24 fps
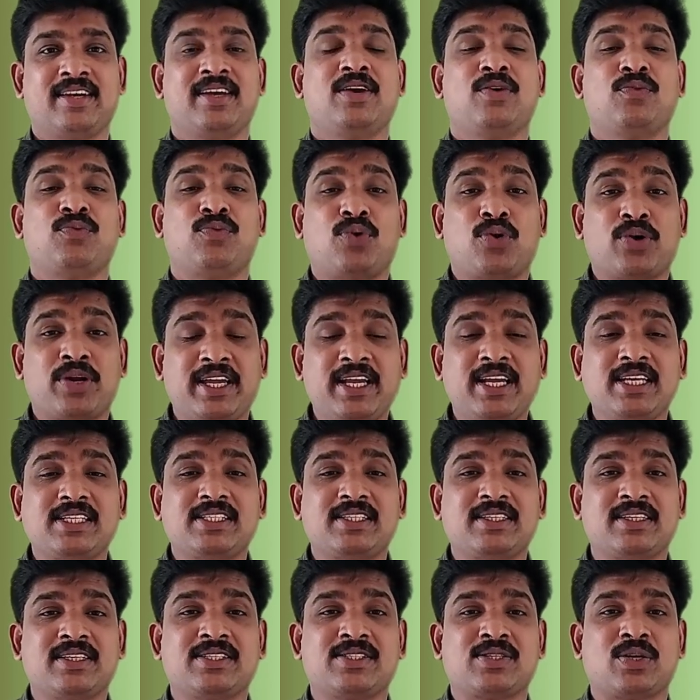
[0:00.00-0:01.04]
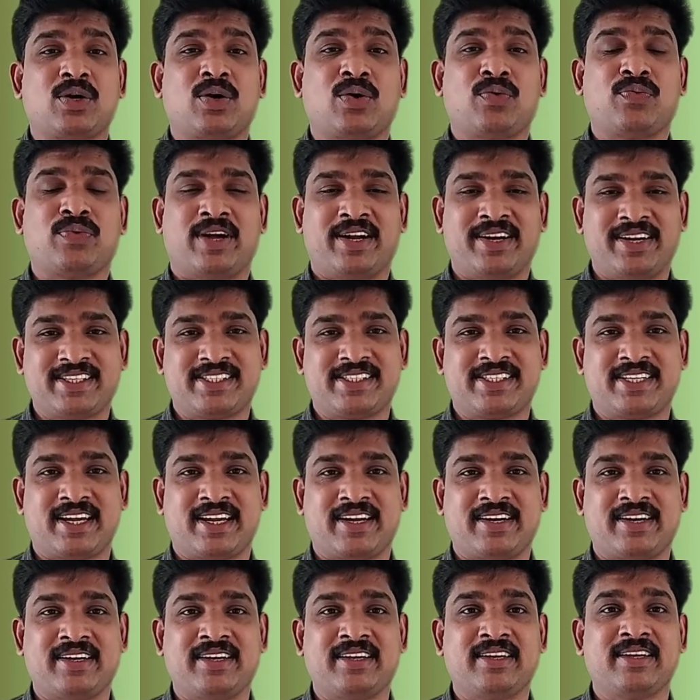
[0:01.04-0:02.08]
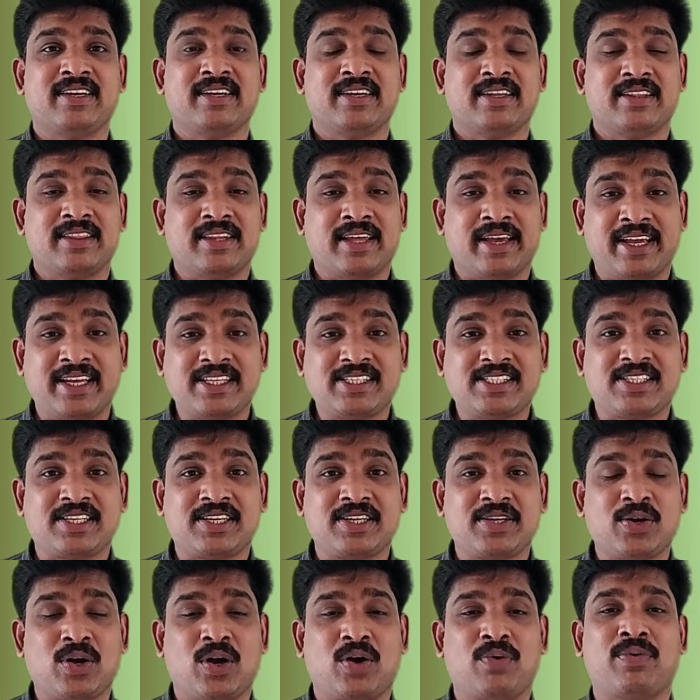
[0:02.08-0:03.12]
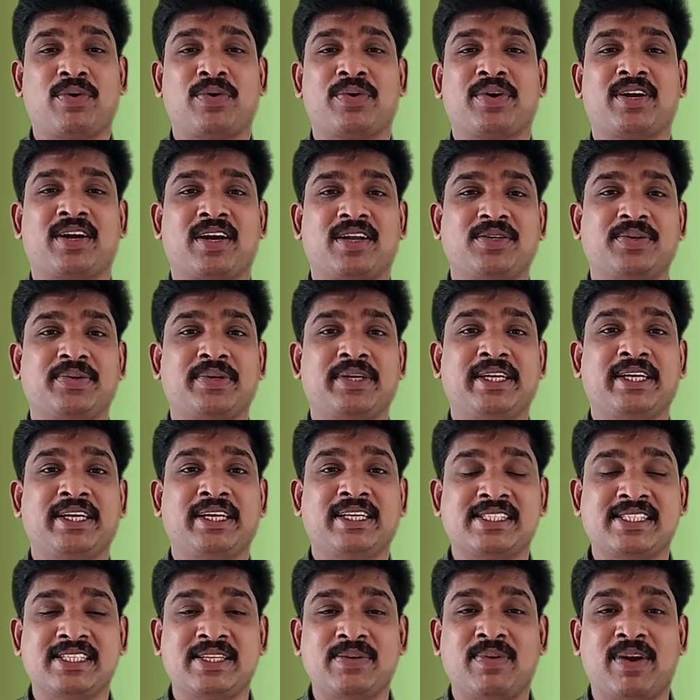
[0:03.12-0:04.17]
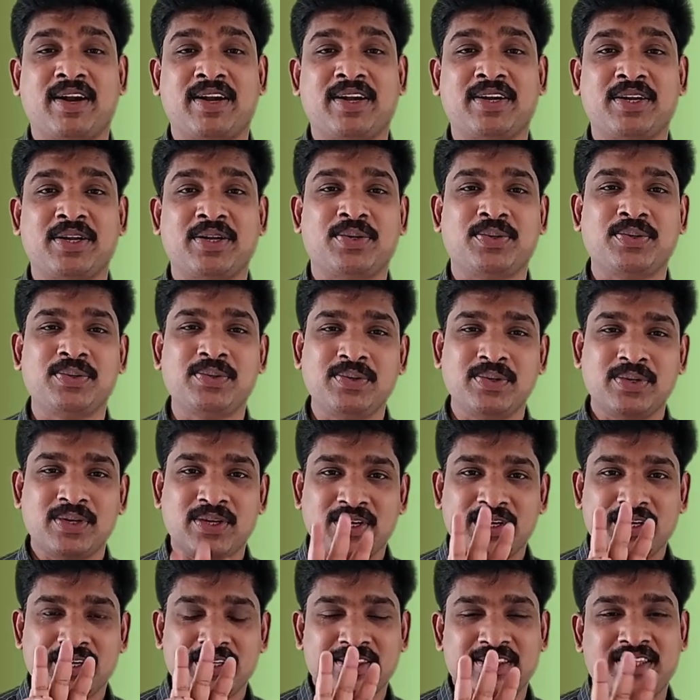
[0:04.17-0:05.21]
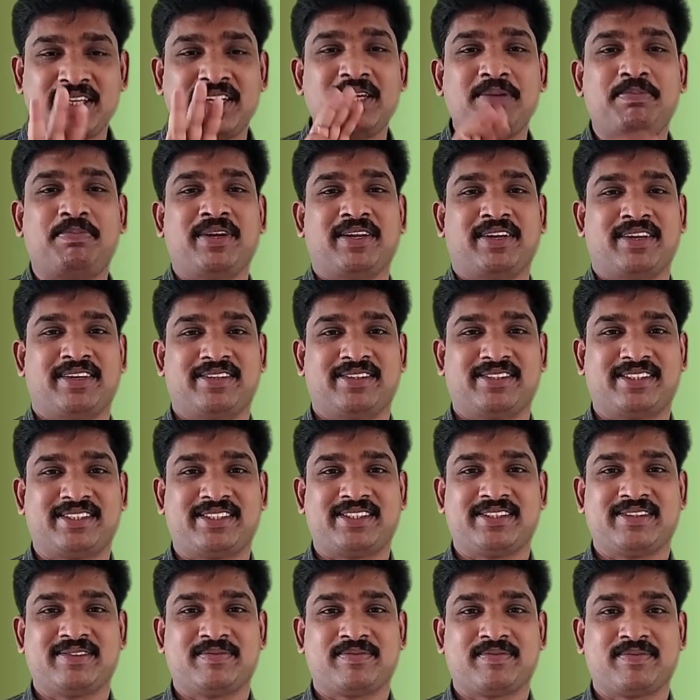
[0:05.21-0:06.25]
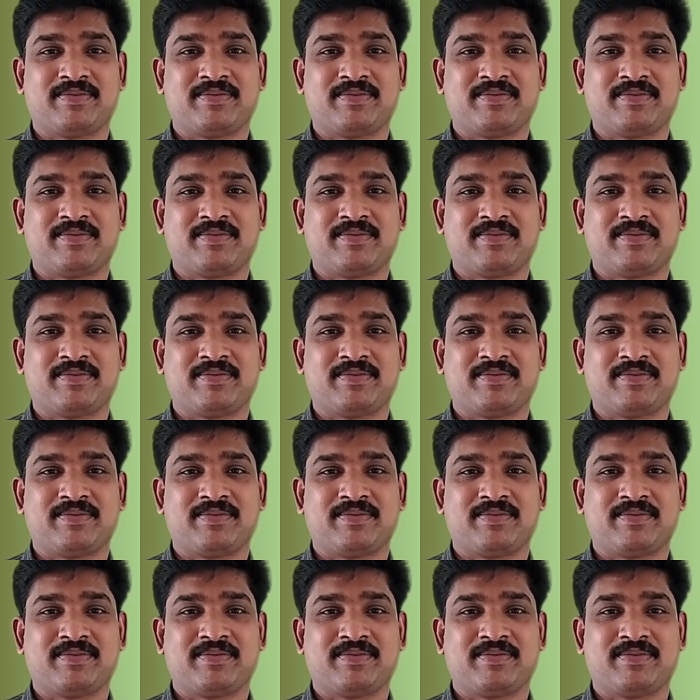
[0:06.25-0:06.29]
For easiness of understanding, the history of our country is divided into three periods: